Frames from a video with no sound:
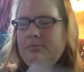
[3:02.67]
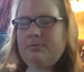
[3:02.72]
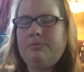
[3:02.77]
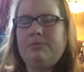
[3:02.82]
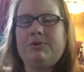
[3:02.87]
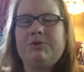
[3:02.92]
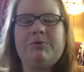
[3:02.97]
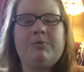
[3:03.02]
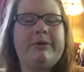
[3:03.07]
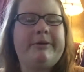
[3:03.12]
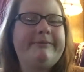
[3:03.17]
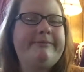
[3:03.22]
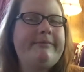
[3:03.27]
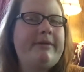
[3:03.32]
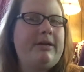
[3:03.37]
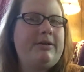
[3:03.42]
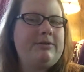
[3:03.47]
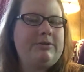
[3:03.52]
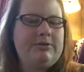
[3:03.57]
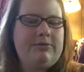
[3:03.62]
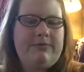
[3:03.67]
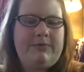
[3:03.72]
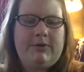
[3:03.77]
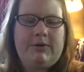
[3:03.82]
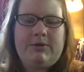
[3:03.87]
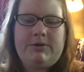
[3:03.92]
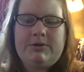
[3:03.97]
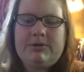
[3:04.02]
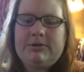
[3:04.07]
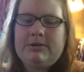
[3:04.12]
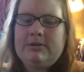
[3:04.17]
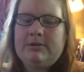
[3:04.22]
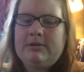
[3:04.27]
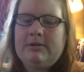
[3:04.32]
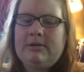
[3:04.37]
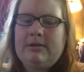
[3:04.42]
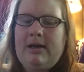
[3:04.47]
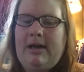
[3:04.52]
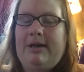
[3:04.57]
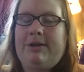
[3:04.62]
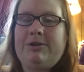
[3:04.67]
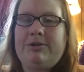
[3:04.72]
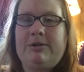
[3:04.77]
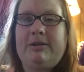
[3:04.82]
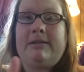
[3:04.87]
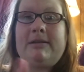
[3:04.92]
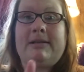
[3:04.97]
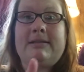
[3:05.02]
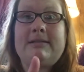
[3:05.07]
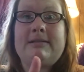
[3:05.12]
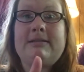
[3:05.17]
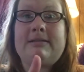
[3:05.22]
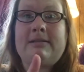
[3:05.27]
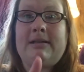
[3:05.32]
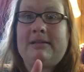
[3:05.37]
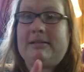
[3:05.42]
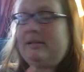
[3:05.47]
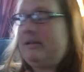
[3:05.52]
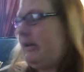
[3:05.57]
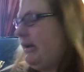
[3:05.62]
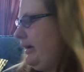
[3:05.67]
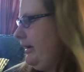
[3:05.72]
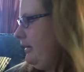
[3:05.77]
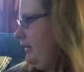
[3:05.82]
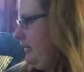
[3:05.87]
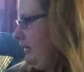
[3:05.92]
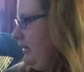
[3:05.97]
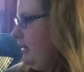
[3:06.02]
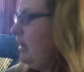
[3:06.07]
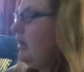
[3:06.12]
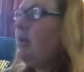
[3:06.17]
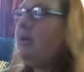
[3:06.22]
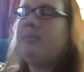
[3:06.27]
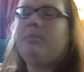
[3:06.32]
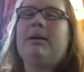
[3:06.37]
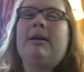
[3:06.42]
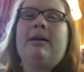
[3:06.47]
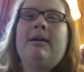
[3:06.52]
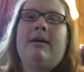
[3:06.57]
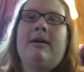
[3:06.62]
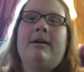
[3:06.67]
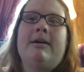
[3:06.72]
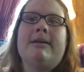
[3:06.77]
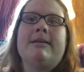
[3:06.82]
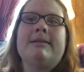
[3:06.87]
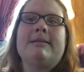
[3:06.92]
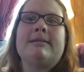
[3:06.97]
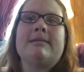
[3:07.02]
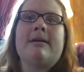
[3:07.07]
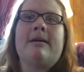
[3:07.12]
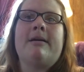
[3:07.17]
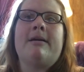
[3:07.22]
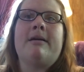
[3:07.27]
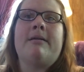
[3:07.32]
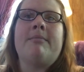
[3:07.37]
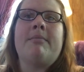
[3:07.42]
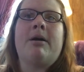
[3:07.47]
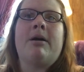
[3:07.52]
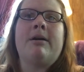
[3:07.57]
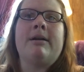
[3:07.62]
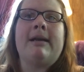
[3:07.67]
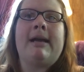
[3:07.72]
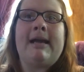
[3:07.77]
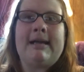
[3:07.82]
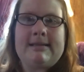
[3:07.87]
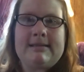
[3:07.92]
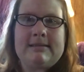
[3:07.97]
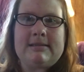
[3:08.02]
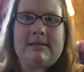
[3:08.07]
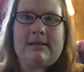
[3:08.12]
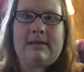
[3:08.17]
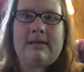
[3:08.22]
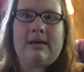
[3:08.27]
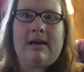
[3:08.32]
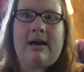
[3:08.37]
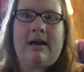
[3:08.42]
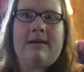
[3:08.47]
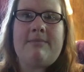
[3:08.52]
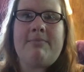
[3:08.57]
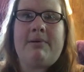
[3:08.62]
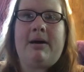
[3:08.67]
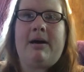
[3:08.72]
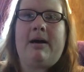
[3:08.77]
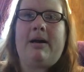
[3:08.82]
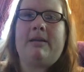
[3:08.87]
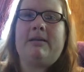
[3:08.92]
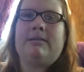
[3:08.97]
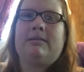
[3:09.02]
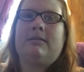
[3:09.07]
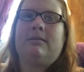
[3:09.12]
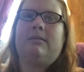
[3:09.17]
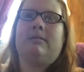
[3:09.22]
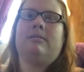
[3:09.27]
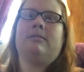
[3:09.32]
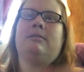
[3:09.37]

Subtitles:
which one I'll do first. Actually, that's a lie, because on Etsy I bought